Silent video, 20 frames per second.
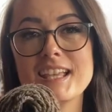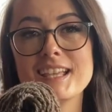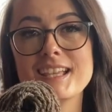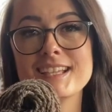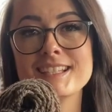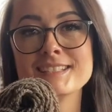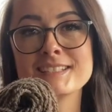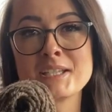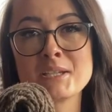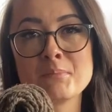
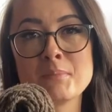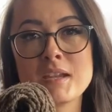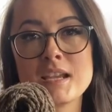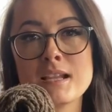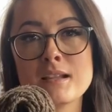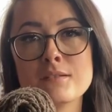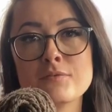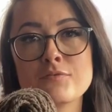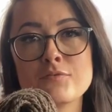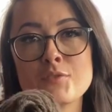is going to be
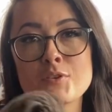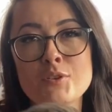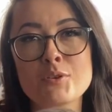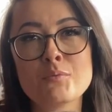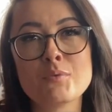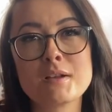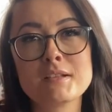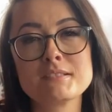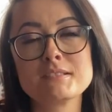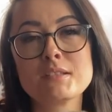enough for the
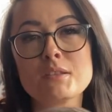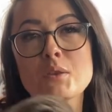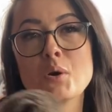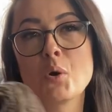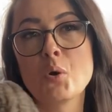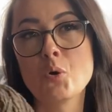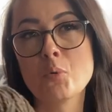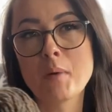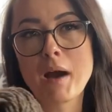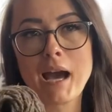rest of the
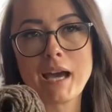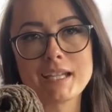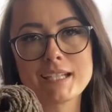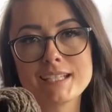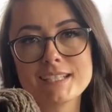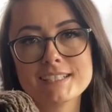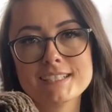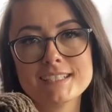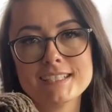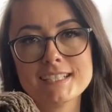whole
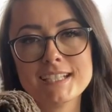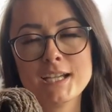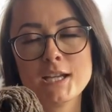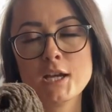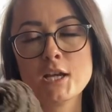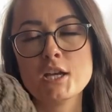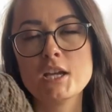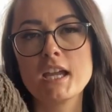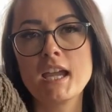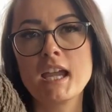body.
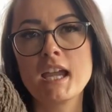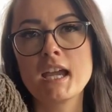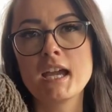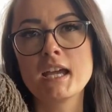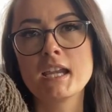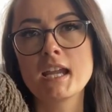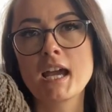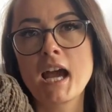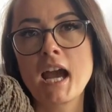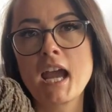
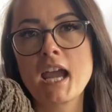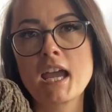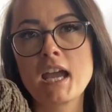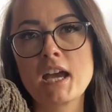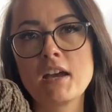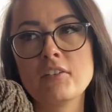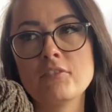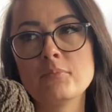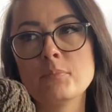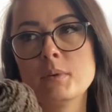And I
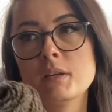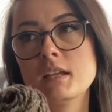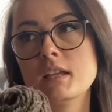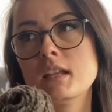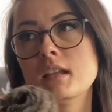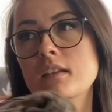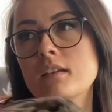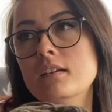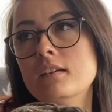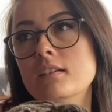have
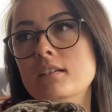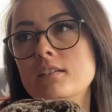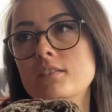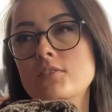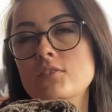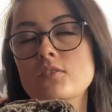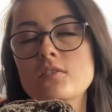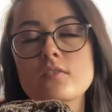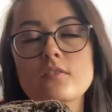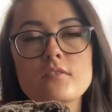been
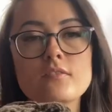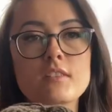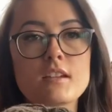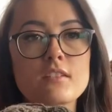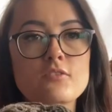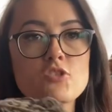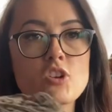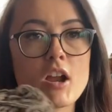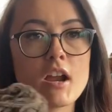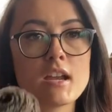
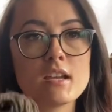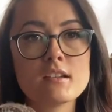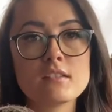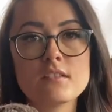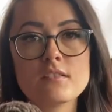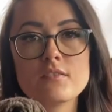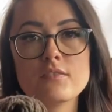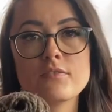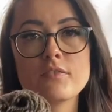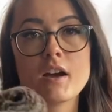trying
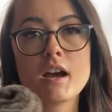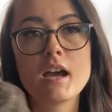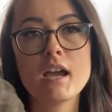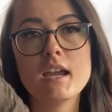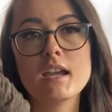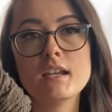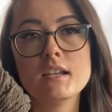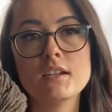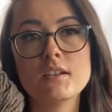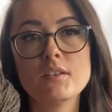to
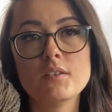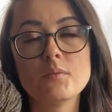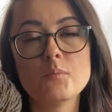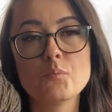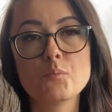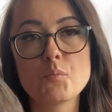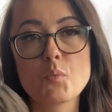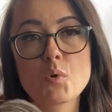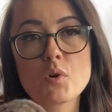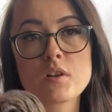find
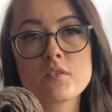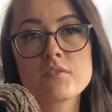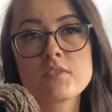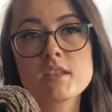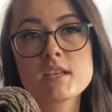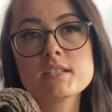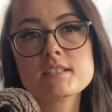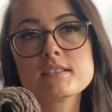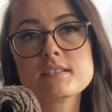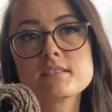more of
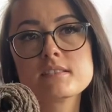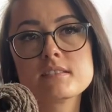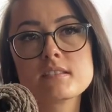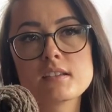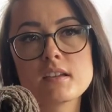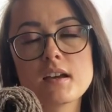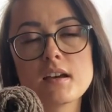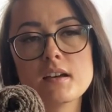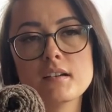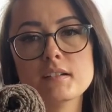this.
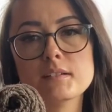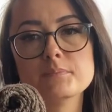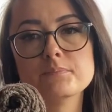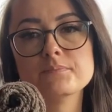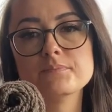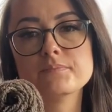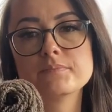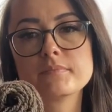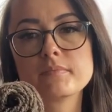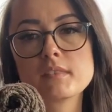
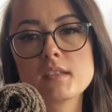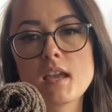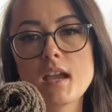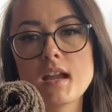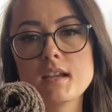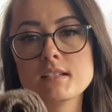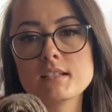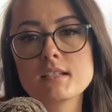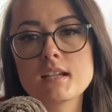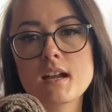
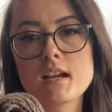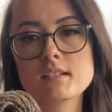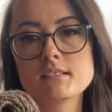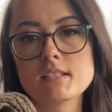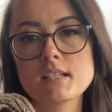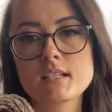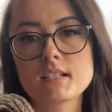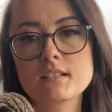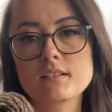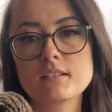I did
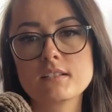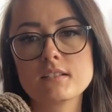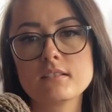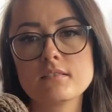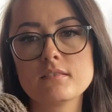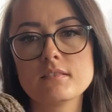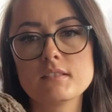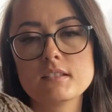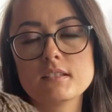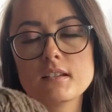contact
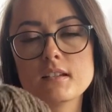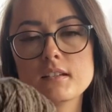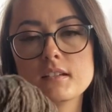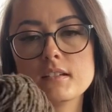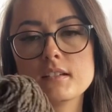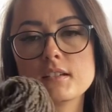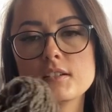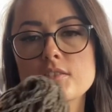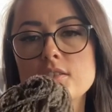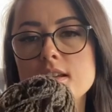
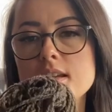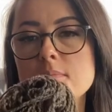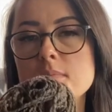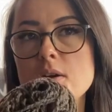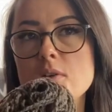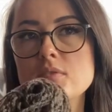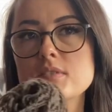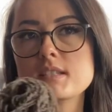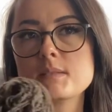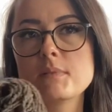Green
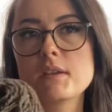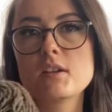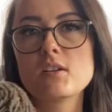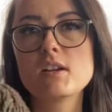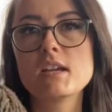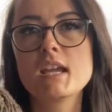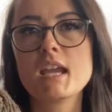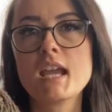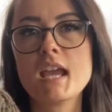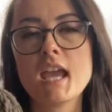Mountain
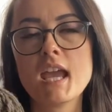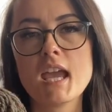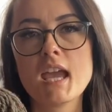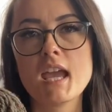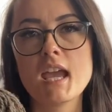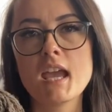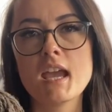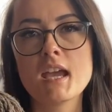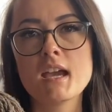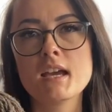Spinnery,
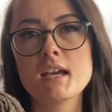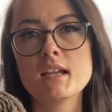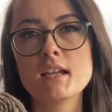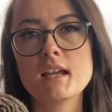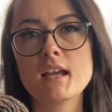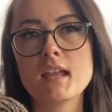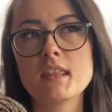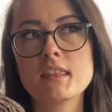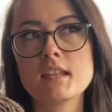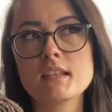and
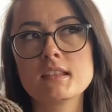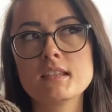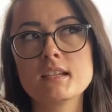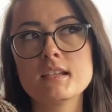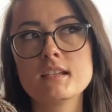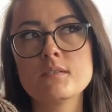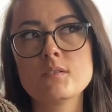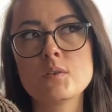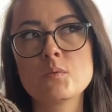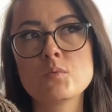I think
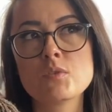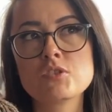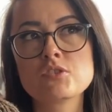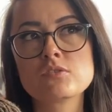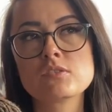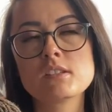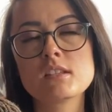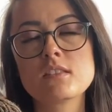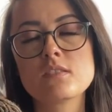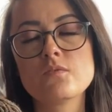they
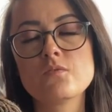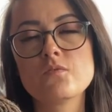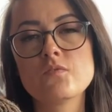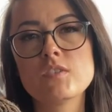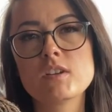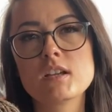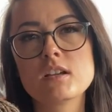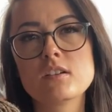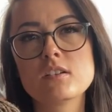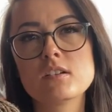originally
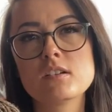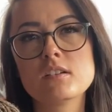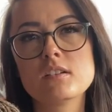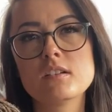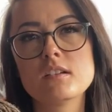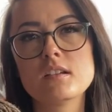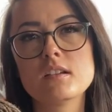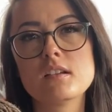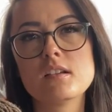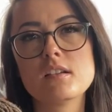figured it
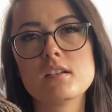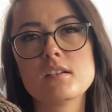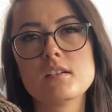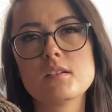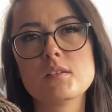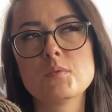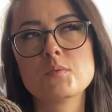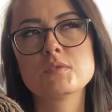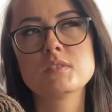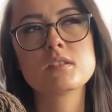
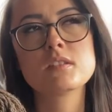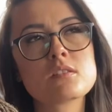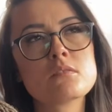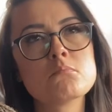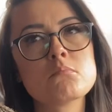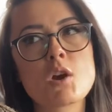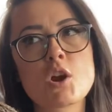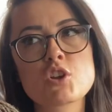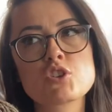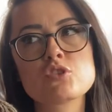was
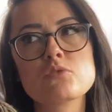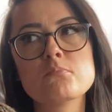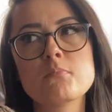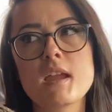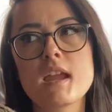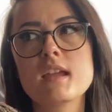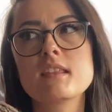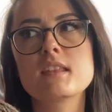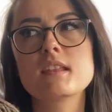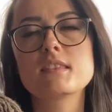March or
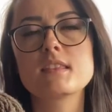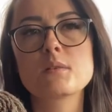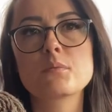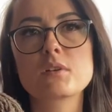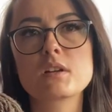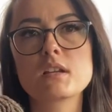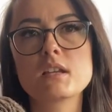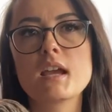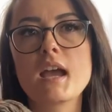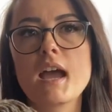May that they were
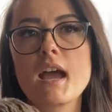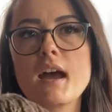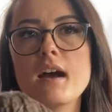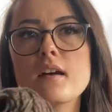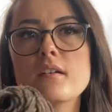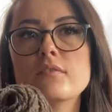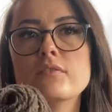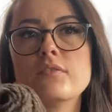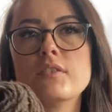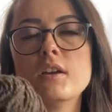going to
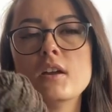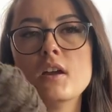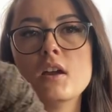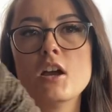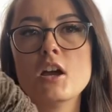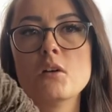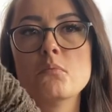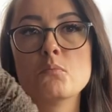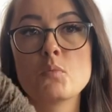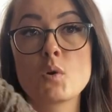have
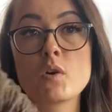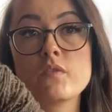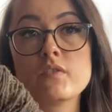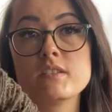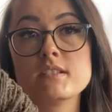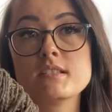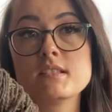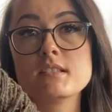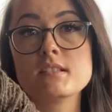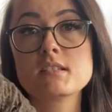more of
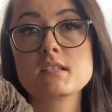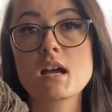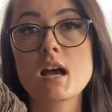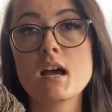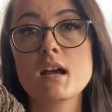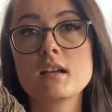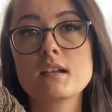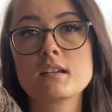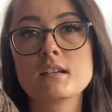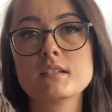this in
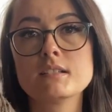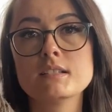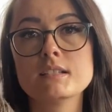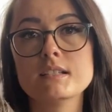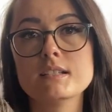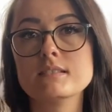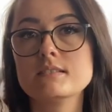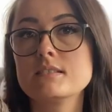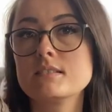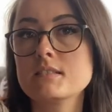stock.
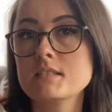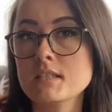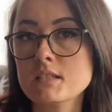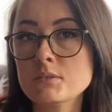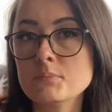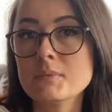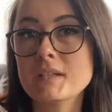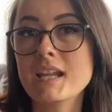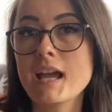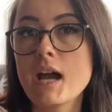It's
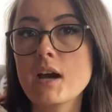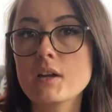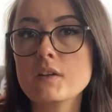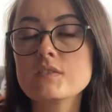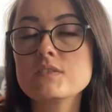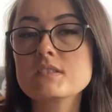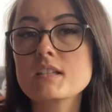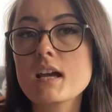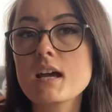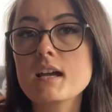still been out of
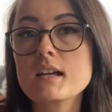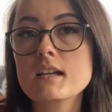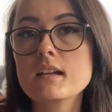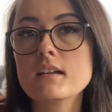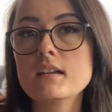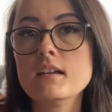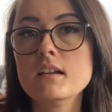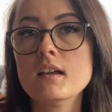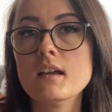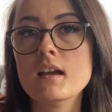stock.
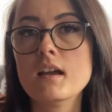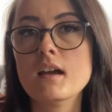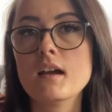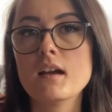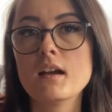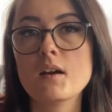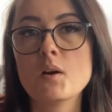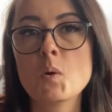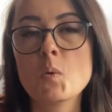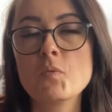
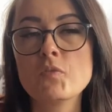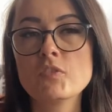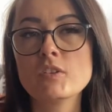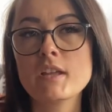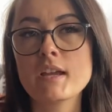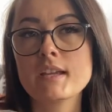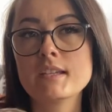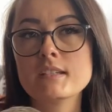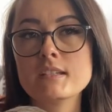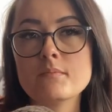
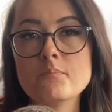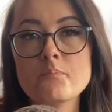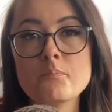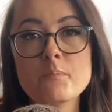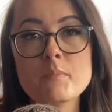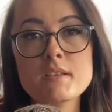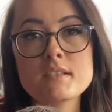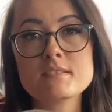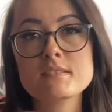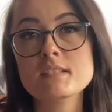Hopefully I didn't
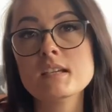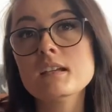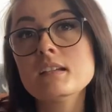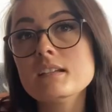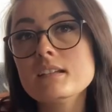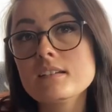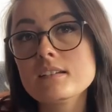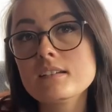miss it.